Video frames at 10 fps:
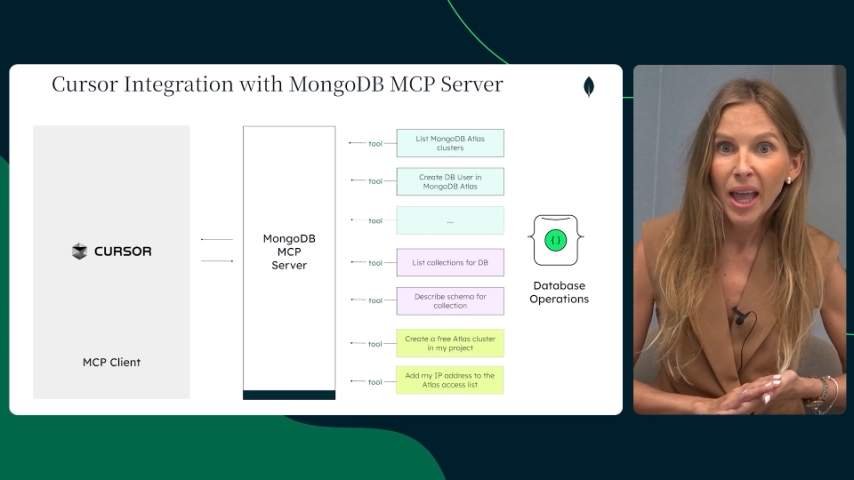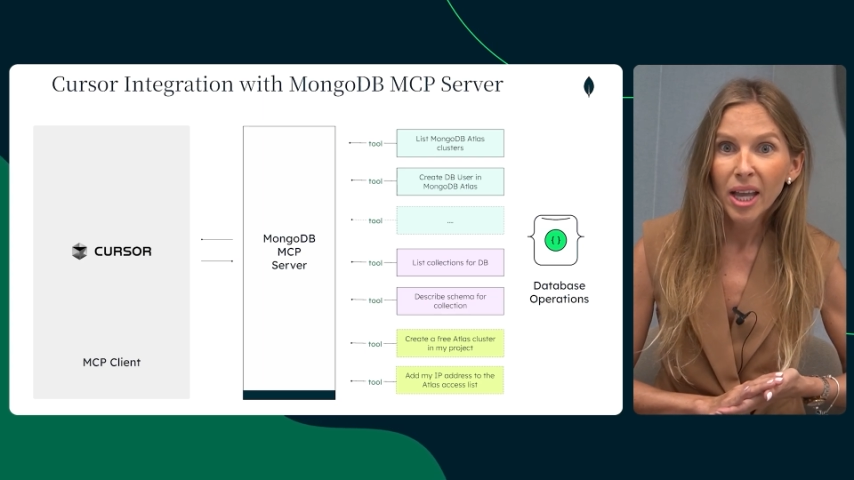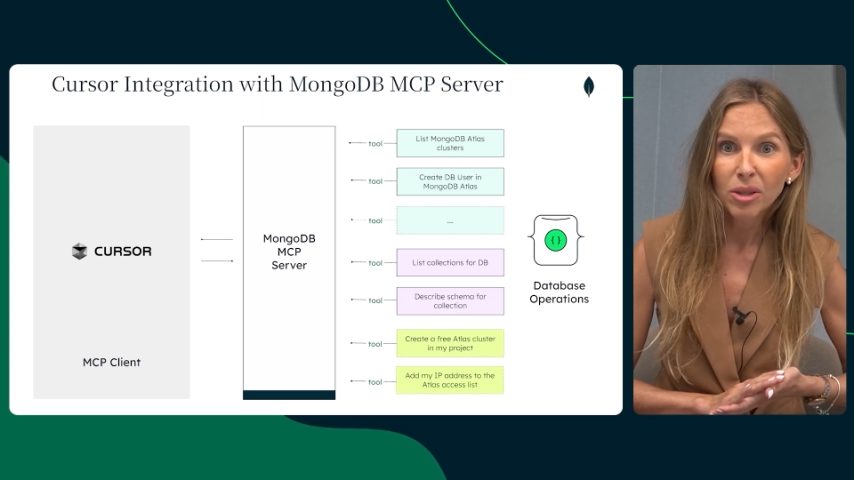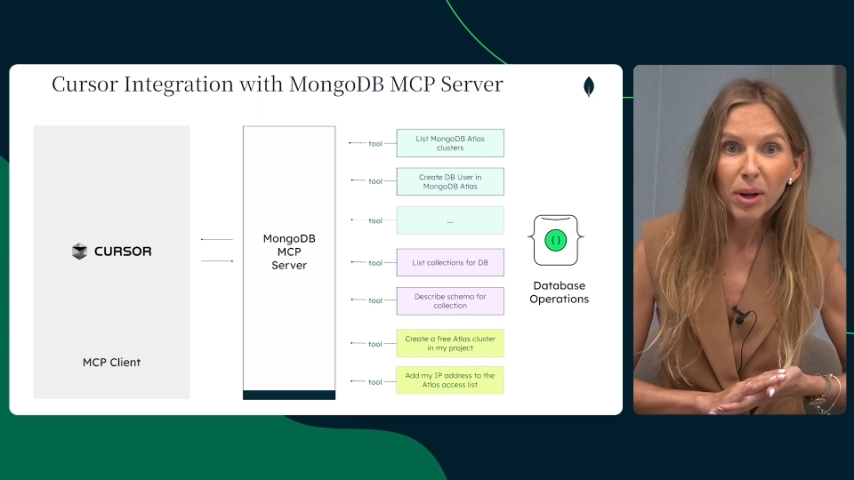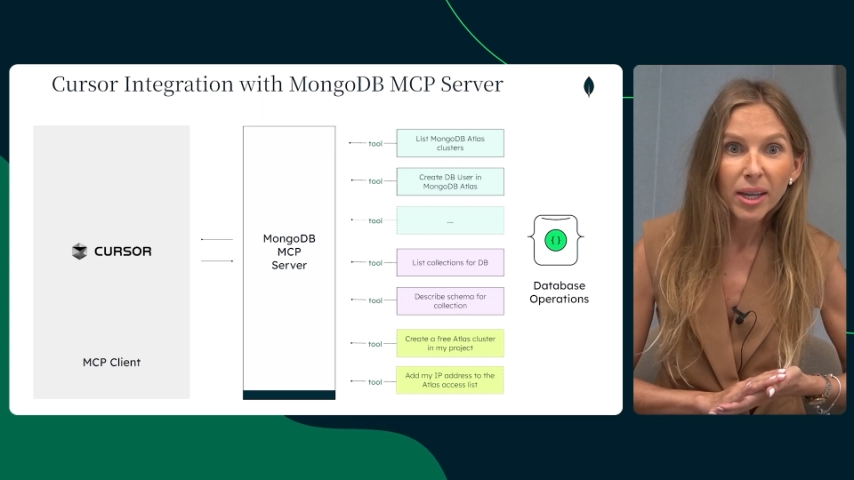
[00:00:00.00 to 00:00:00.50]

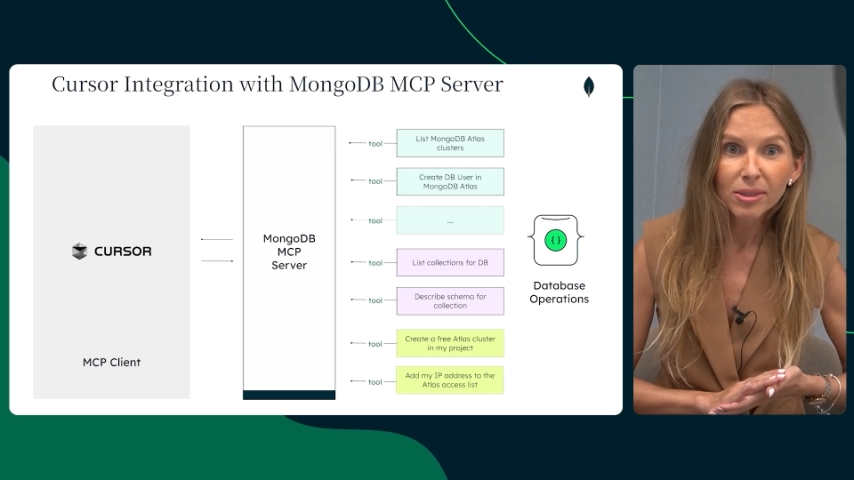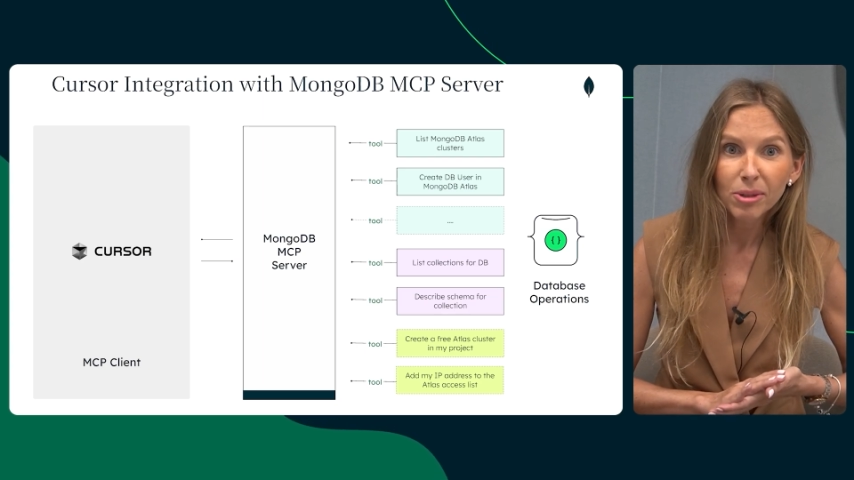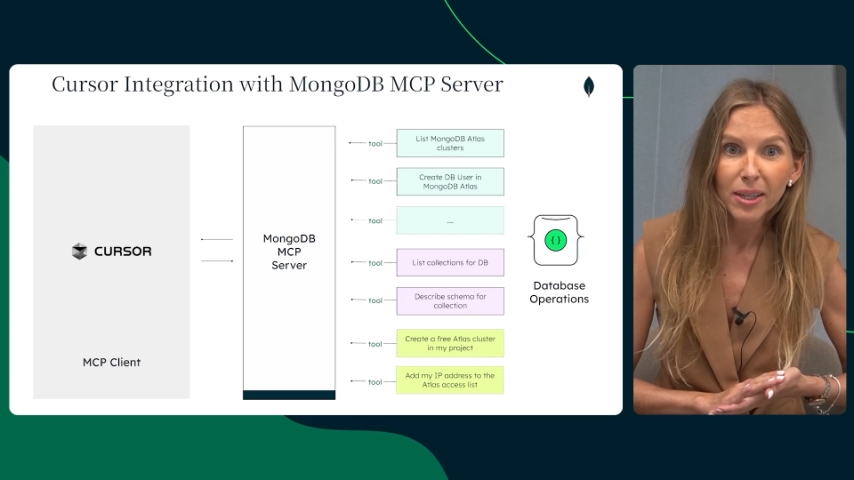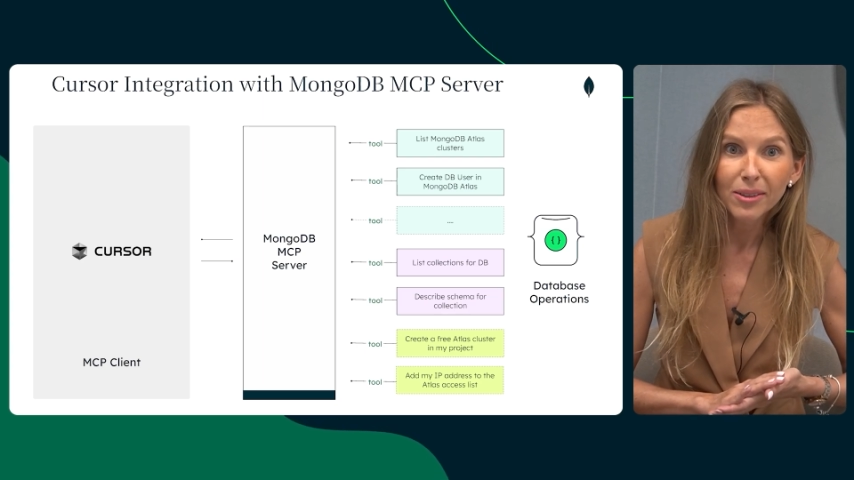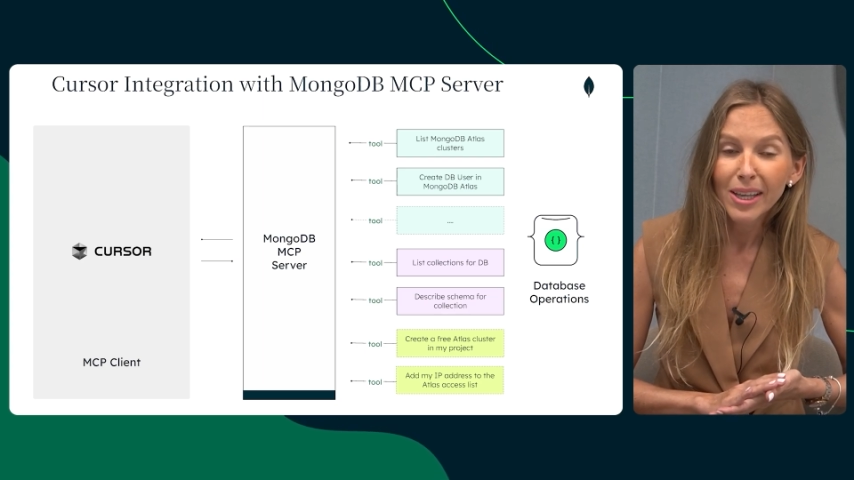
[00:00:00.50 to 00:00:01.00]
And by the
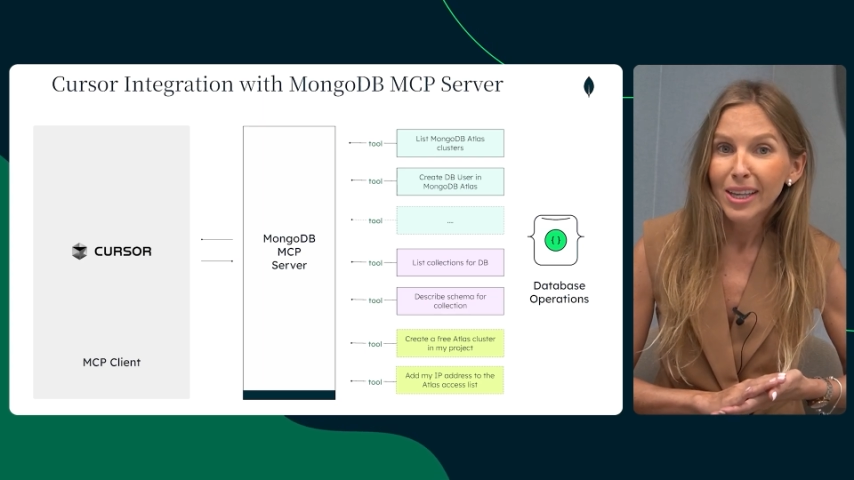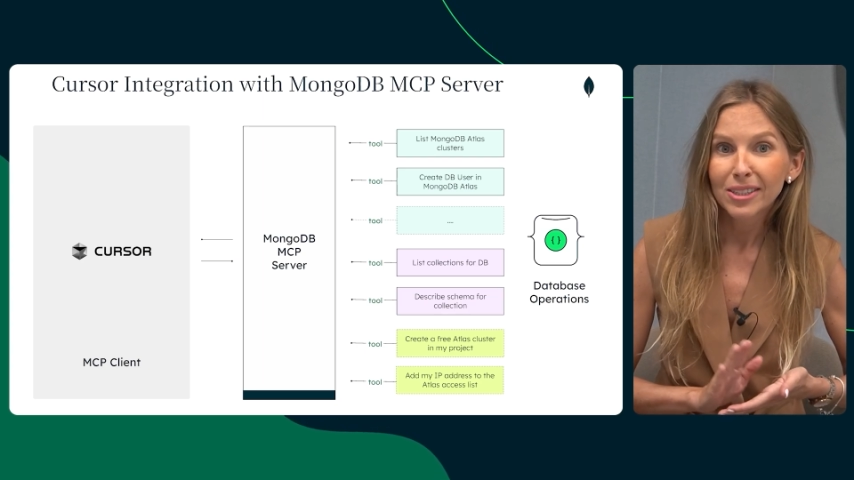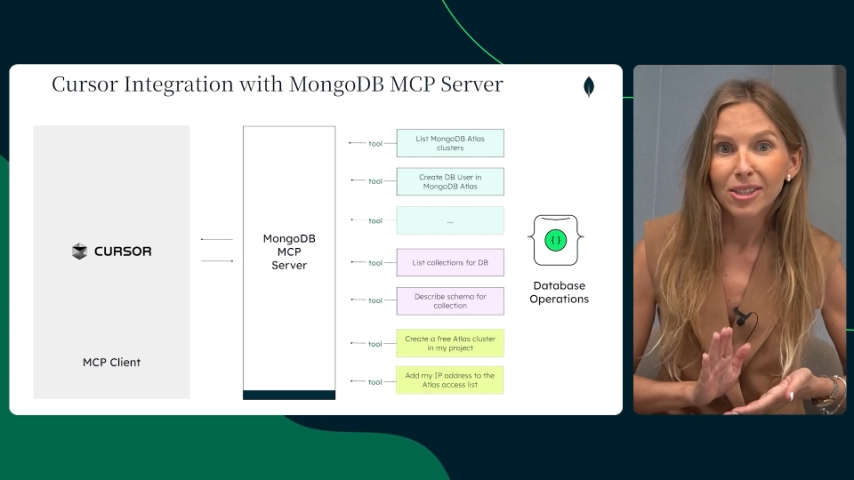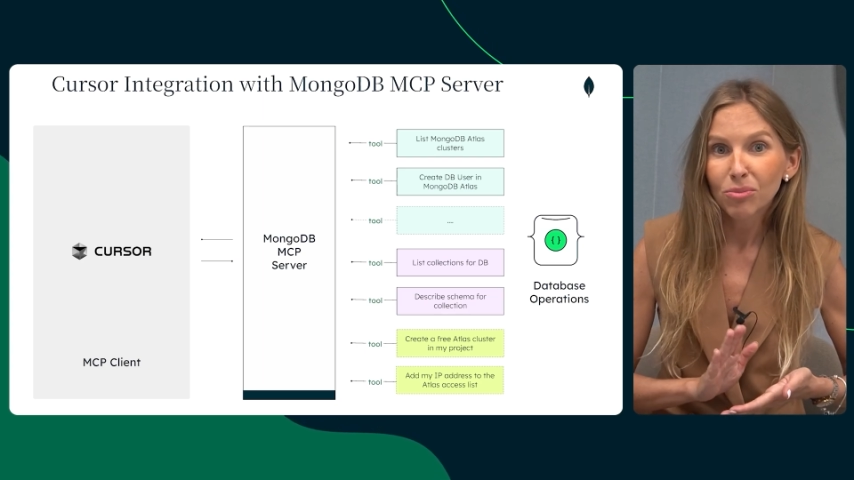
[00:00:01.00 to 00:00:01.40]
way, the